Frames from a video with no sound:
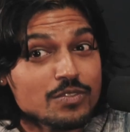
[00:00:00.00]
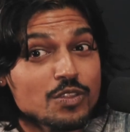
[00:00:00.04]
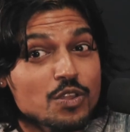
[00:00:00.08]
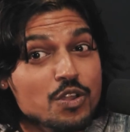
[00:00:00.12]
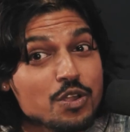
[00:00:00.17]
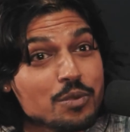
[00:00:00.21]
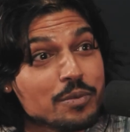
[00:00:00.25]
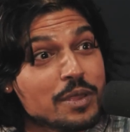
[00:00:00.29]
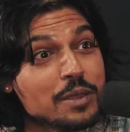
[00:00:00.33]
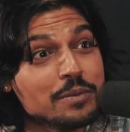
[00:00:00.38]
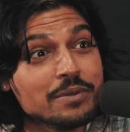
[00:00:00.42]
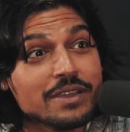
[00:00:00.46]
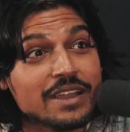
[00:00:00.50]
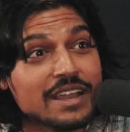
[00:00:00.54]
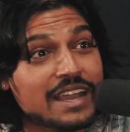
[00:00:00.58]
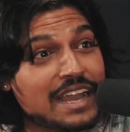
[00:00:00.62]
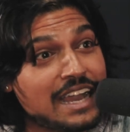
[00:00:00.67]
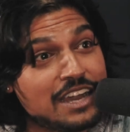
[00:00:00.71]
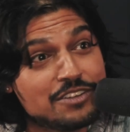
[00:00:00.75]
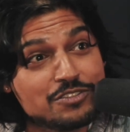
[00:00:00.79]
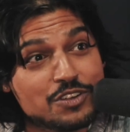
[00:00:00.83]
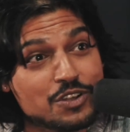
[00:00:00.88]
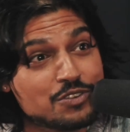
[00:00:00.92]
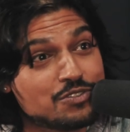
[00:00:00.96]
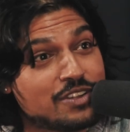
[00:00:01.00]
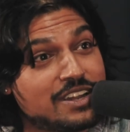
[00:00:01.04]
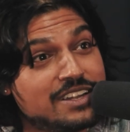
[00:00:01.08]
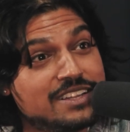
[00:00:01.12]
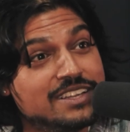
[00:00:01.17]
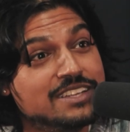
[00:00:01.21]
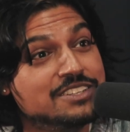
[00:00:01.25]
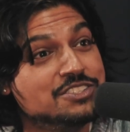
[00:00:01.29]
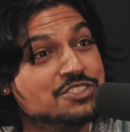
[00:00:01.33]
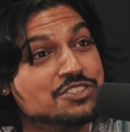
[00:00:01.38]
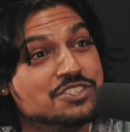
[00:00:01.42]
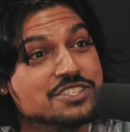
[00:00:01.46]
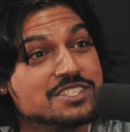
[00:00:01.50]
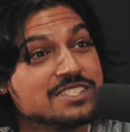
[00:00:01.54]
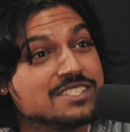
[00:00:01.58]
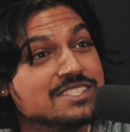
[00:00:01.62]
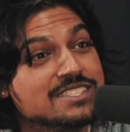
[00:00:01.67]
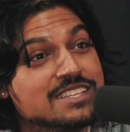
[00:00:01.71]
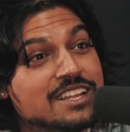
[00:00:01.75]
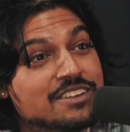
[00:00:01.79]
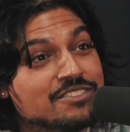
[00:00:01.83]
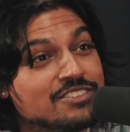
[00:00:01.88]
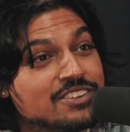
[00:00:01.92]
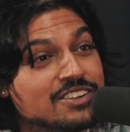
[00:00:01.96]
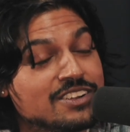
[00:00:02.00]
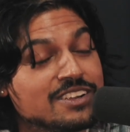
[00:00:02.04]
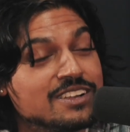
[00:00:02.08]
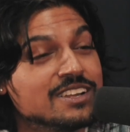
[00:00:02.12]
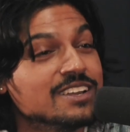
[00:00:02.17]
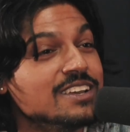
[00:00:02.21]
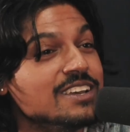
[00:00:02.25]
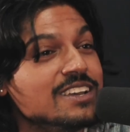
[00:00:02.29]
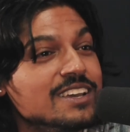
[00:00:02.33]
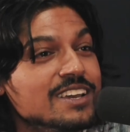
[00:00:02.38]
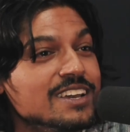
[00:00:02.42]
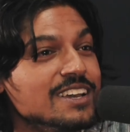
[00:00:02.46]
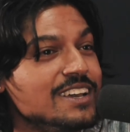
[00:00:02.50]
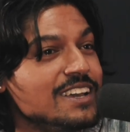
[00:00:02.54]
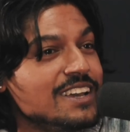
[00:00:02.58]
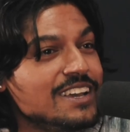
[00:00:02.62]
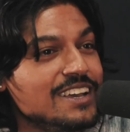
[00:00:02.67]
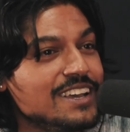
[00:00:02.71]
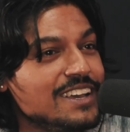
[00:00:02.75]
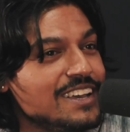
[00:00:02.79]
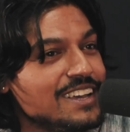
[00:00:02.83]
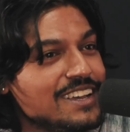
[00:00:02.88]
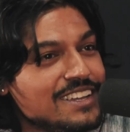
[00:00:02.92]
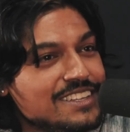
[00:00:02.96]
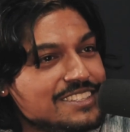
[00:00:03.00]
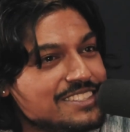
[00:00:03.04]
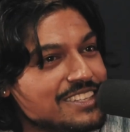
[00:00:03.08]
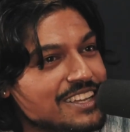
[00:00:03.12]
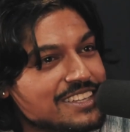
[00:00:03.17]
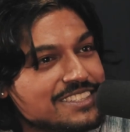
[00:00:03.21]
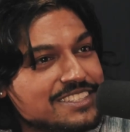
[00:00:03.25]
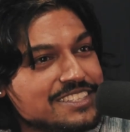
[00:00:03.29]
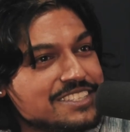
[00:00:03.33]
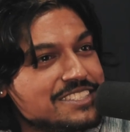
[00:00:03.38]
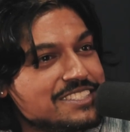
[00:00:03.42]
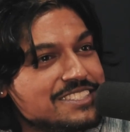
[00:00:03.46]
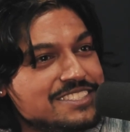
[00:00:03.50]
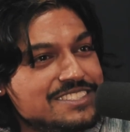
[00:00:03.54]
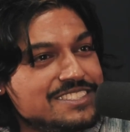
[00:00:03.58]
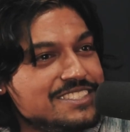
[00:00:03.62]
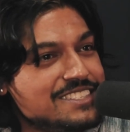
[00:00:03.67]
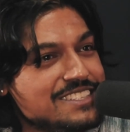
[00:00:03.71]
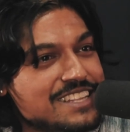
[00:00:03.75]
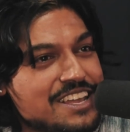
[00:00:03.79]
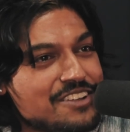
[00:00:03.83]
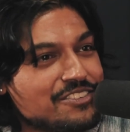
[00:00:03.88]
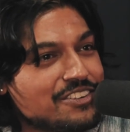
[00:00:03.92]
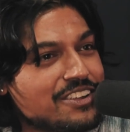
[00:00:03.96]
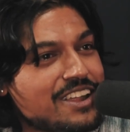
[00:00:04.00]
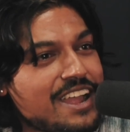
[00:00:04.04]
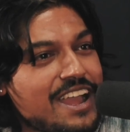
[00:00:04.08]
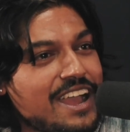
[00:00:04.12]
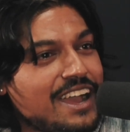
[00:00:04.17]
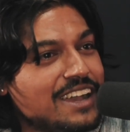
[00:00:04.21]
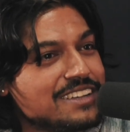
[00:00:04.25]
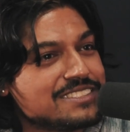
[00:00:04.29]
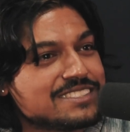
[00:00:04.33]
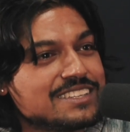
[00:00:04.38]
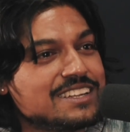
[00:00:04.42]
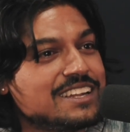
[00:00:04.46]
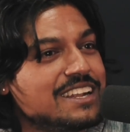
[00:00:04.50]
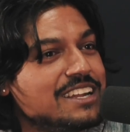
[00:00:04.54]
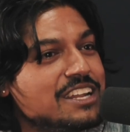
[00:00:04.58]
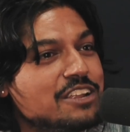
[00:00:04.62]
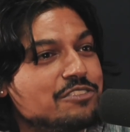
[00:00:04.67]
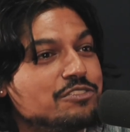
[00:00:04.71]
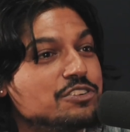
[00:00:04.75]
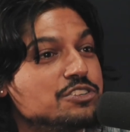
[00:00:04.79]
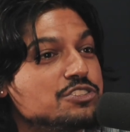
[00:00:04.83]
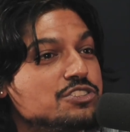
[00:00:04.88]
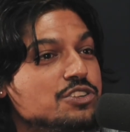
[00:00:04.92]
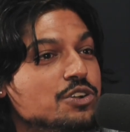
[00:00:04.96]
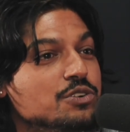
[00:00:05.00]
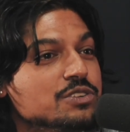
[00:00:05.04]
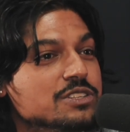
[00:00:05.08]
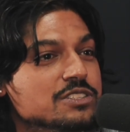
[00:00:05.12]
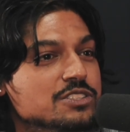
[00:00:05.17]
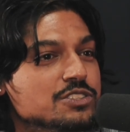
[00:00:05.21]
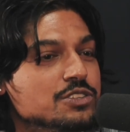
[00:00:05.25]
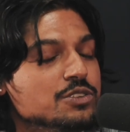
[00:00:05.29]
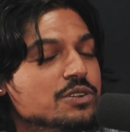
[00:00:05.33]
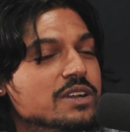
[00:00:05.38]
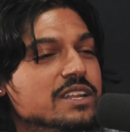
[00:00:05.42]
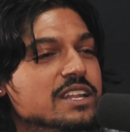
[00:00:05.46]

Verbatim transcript: or maybe I have already, and you just never took the never asked, and I never showed it to you.